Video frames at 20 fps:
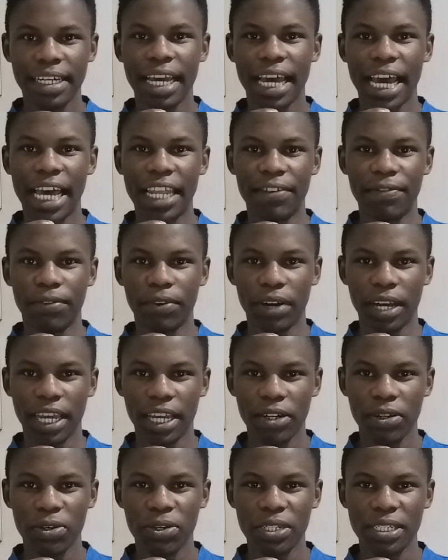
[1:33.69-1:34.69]
And for
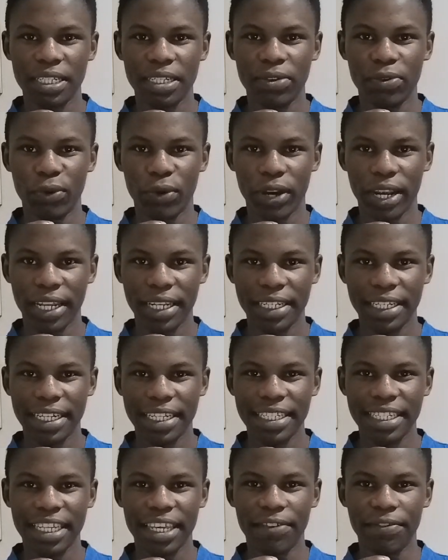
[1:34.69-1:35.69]
angles in
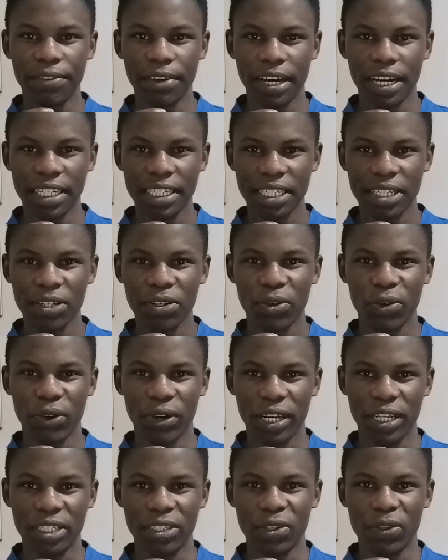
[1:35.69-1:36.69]
radians, give your answer
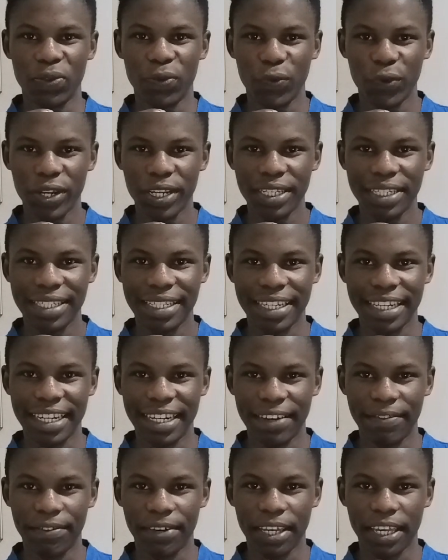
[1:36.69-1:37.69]
correct to three
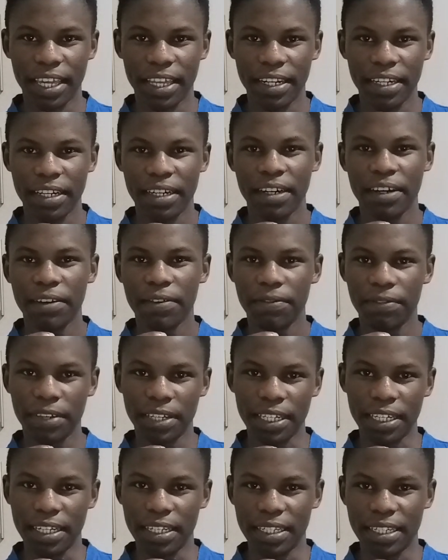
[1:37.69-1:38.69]
significant
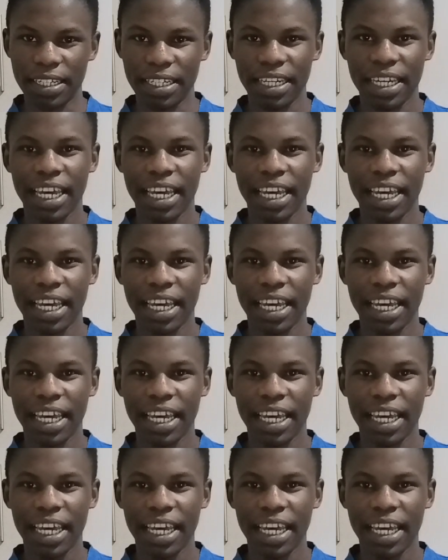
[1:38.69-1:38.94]
figures.